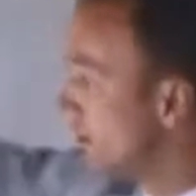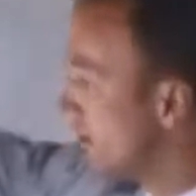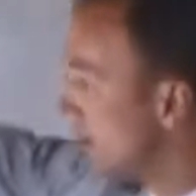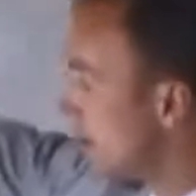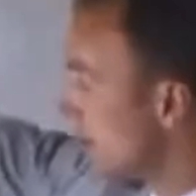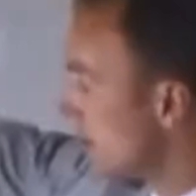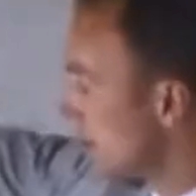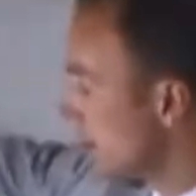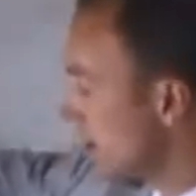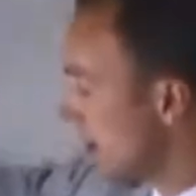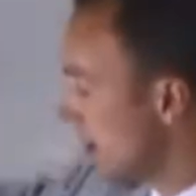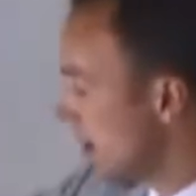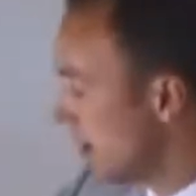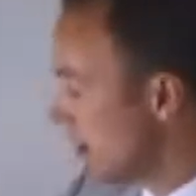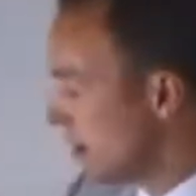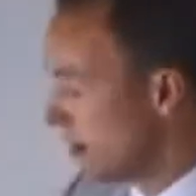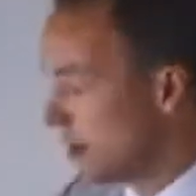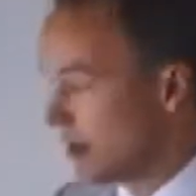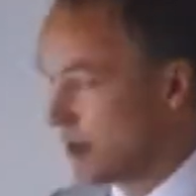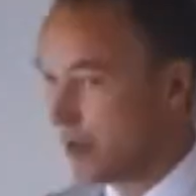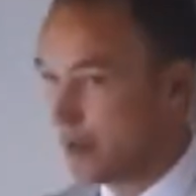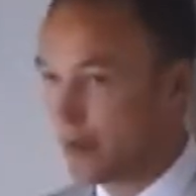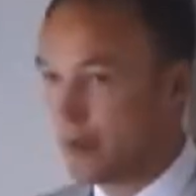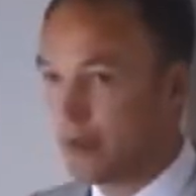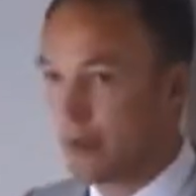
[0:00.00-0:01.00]
a
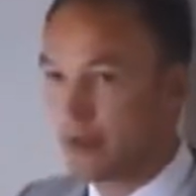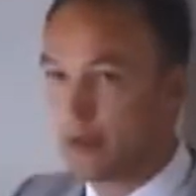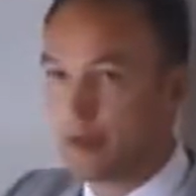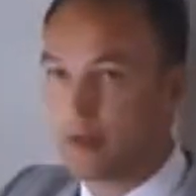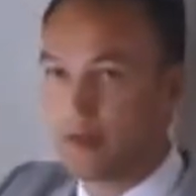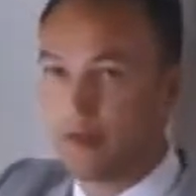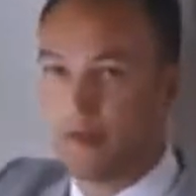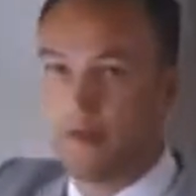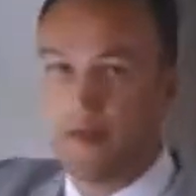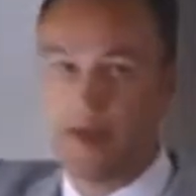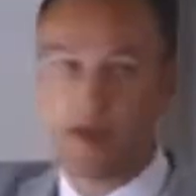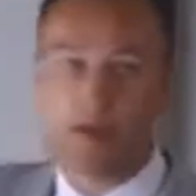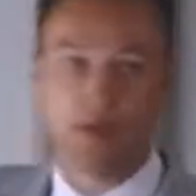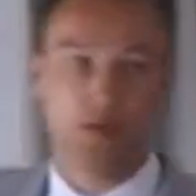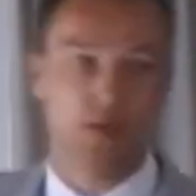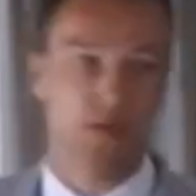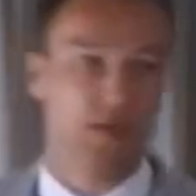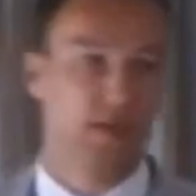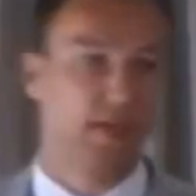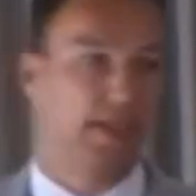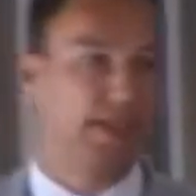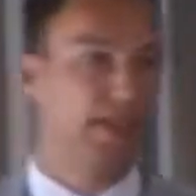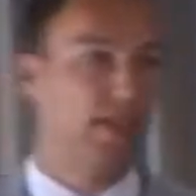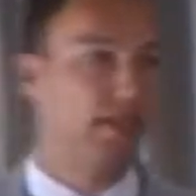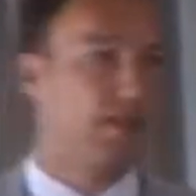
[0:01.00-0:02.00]
value
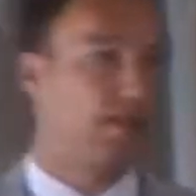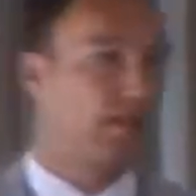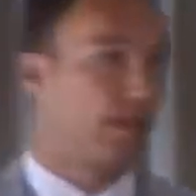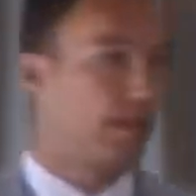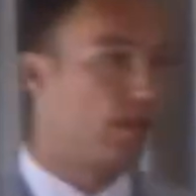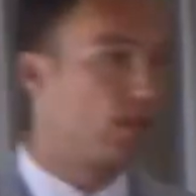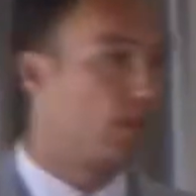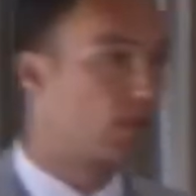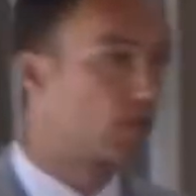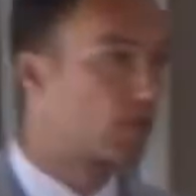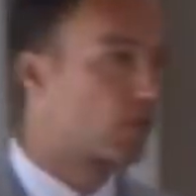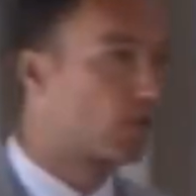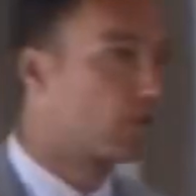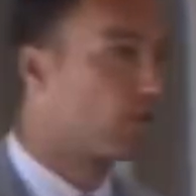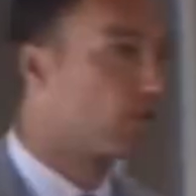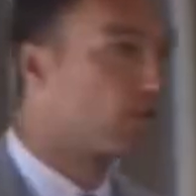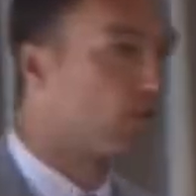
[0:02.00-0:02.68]
scale that holds